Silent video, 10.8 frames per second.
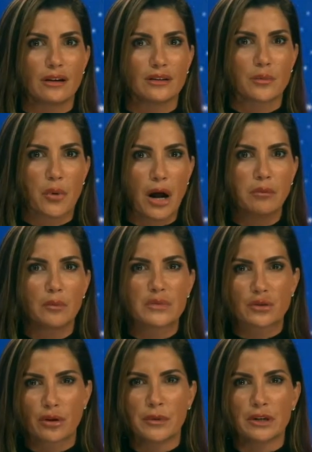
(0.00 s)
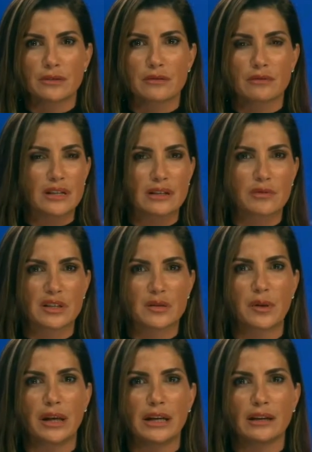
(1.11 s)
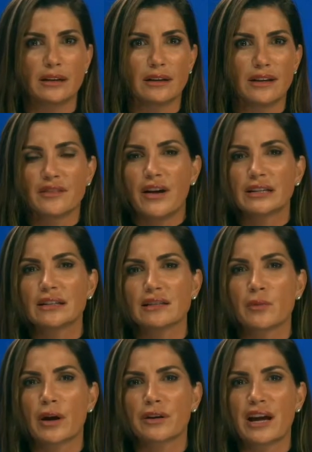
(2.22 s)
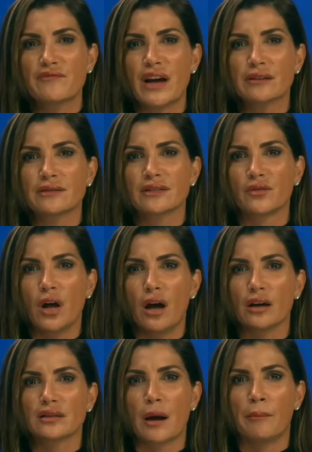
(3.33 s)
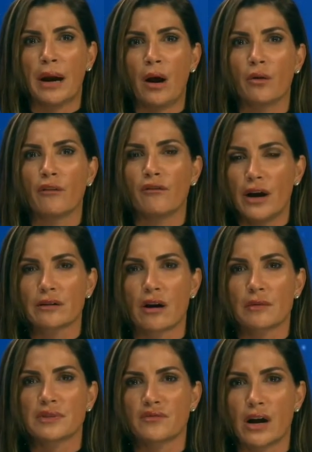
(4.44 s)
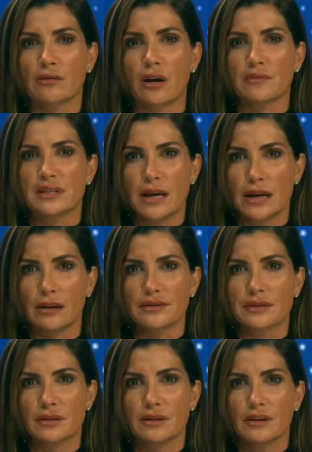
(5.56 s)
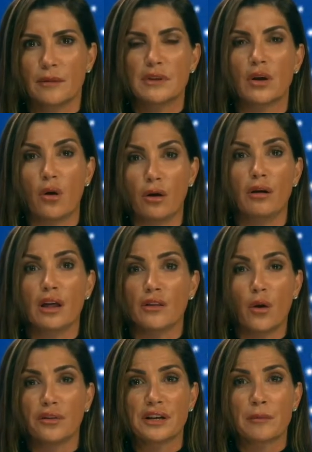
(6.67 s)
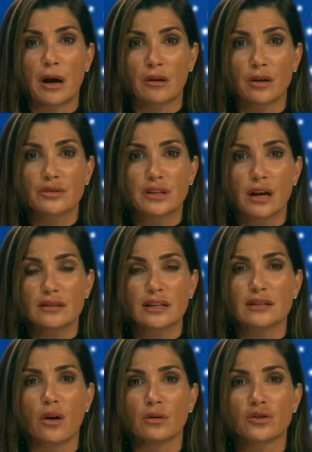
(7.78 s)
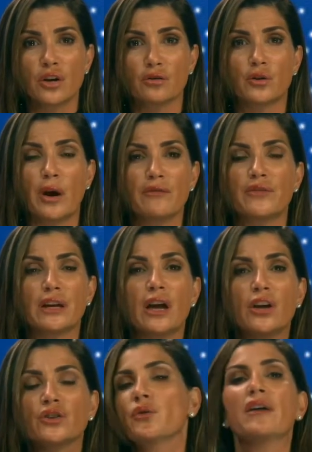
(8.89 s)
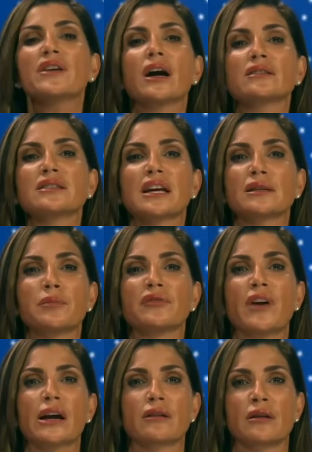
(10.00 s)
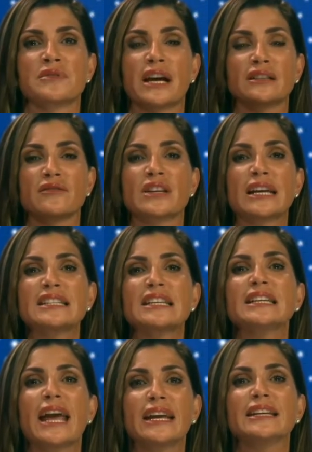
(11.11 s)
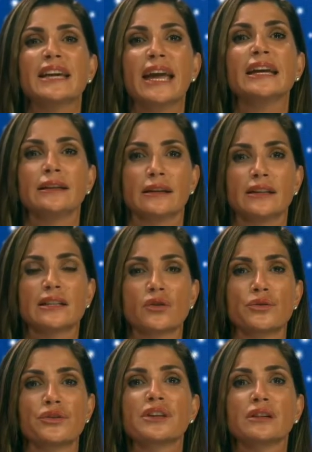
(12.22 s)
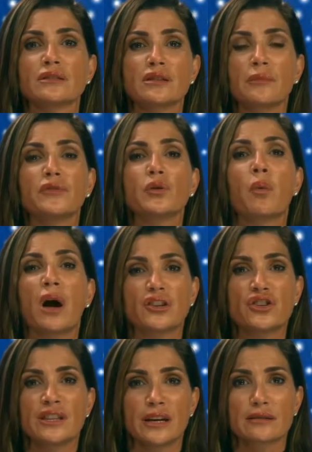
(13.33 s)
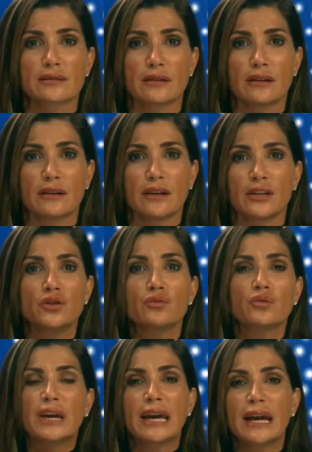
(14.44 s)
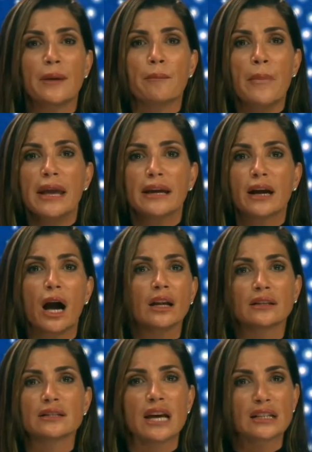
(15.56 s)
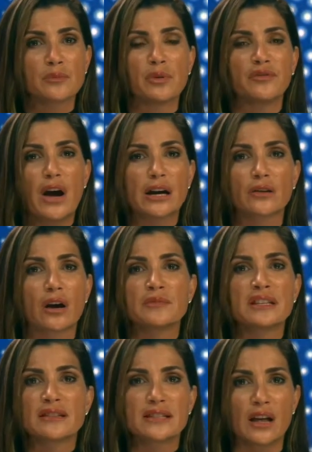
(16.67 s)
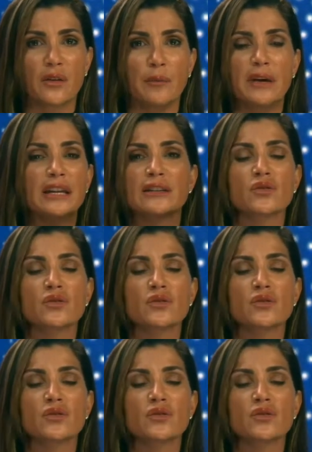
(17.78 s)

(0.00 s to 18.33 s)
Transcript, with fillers: The problem's criminals, as I was explaining. Fact is, we already have thousands of laws about firearms and firearm sales. I mean, the whole the whole thing about ghost guns, that's a whole joke. You have the you have the Undetectable Firearms Act of 1988. That's older than some of you watching this. You can't make undetectable firearms and sell them. It is